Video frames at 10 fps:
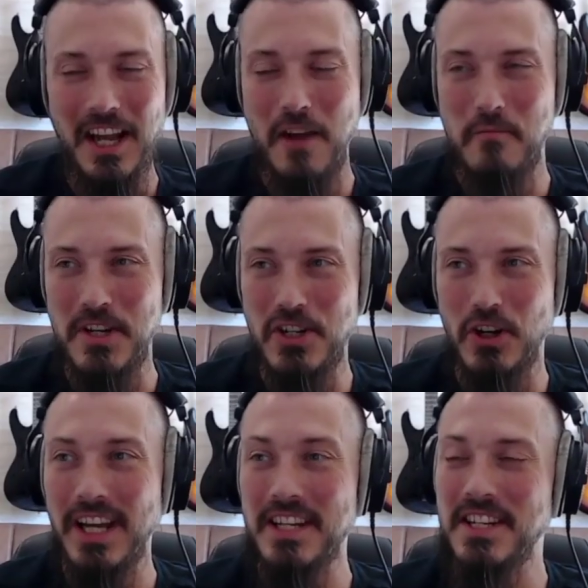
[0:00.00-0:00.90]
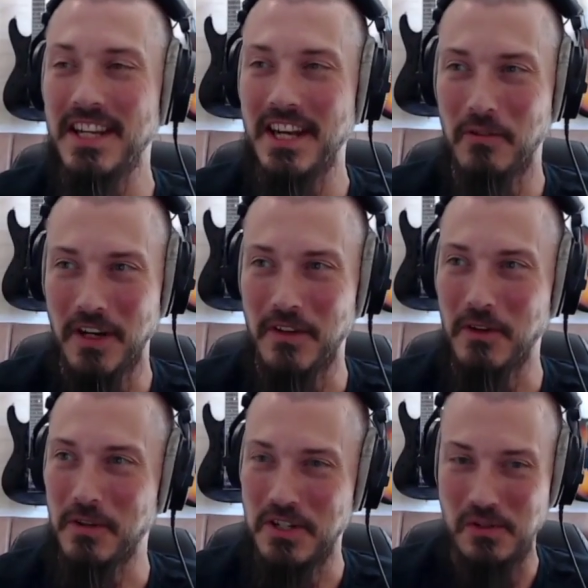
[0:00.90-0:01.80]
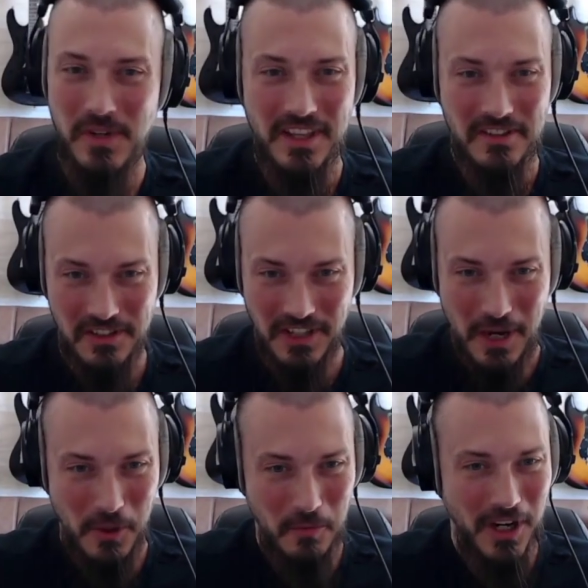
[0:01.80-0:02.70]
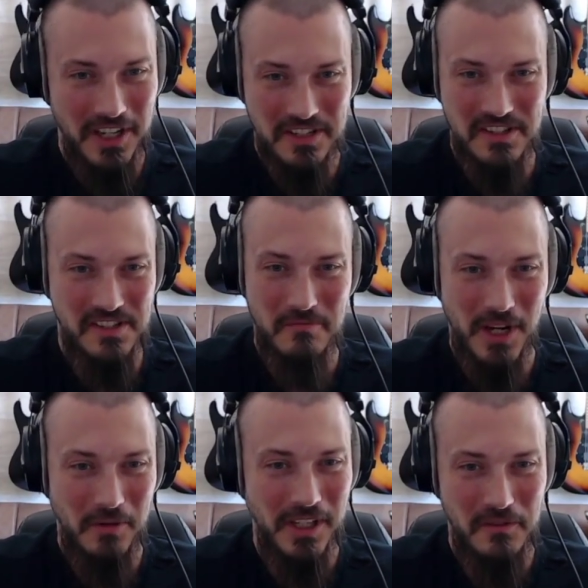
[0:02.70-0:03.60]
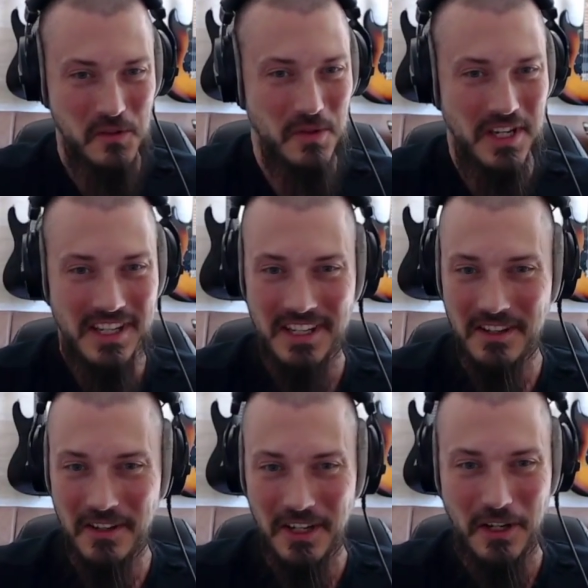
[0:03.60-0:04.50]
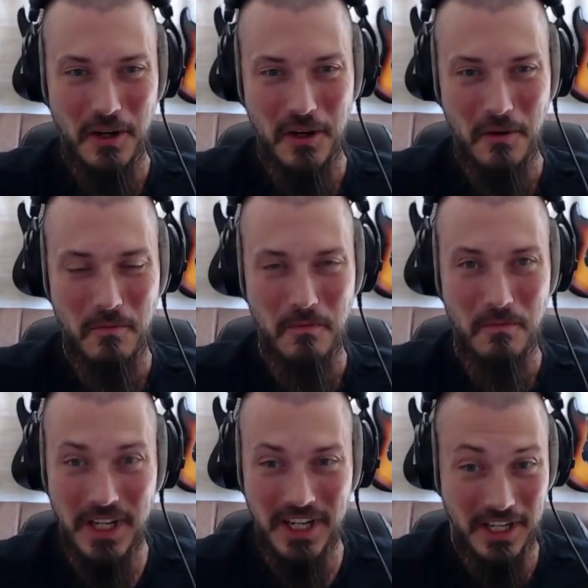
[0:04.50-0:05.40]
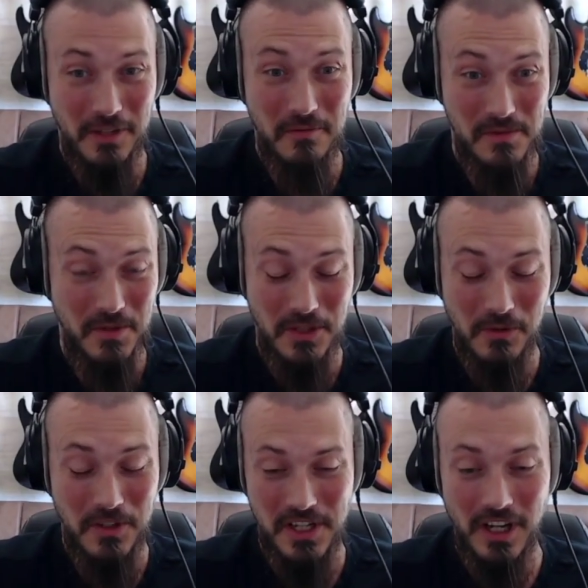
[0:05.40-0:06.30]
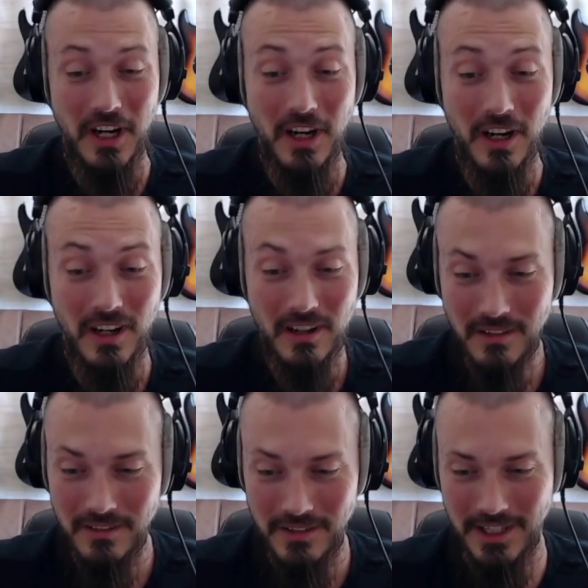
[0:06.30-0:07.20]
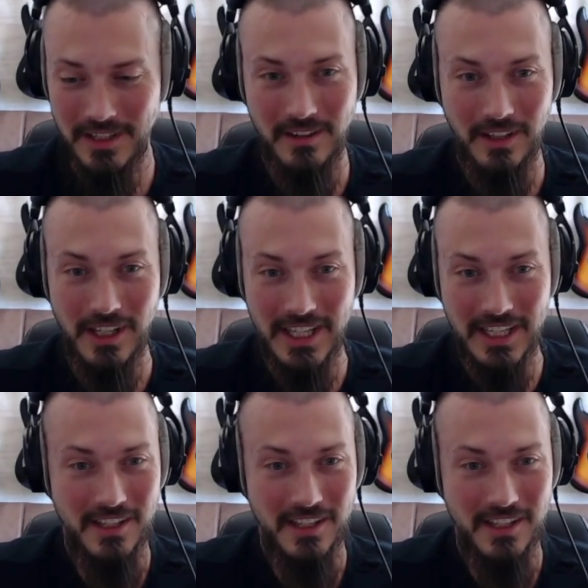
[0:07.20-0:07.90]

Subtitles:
I've been trying to get rid of it, which is why there's a lot more pauses in my way of speaking. But the words are and like.